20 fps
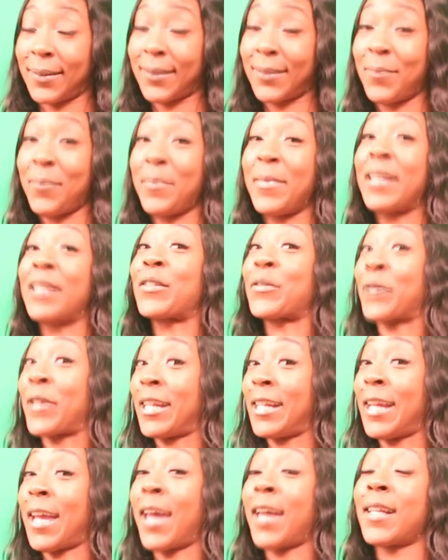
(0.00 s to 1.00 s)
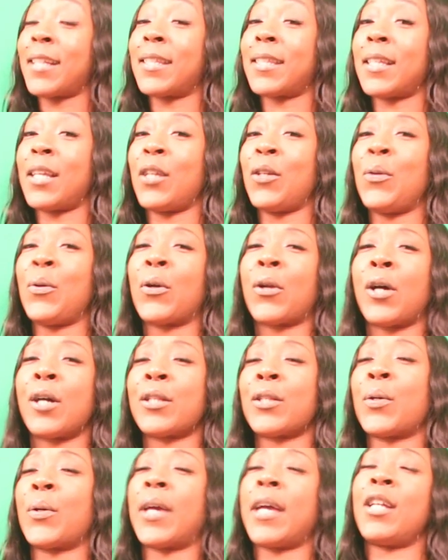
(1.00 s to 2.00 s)
Miss Ready X, and you can
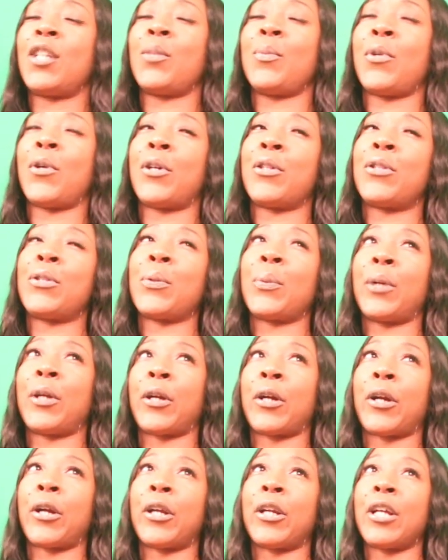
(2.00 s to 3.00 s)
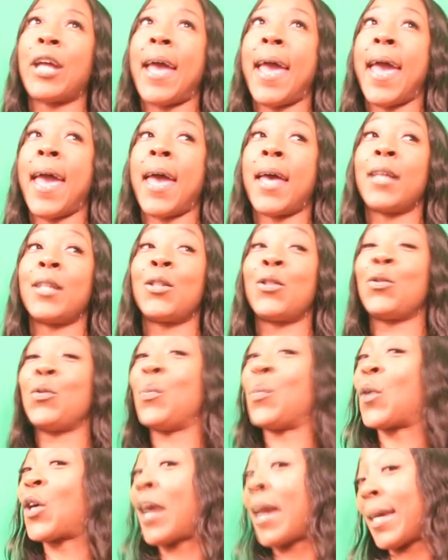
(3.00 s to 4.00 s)
also catch me on Twitter at two
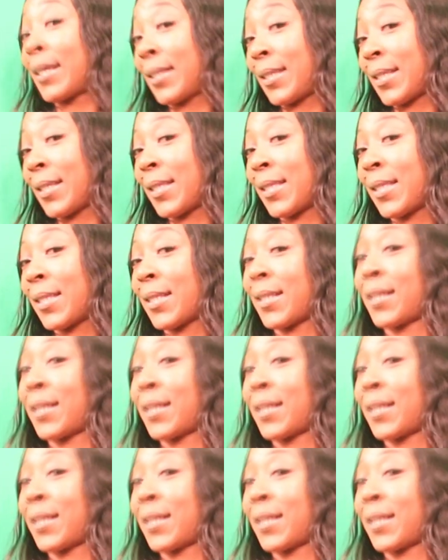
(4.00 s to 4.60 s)
more X's.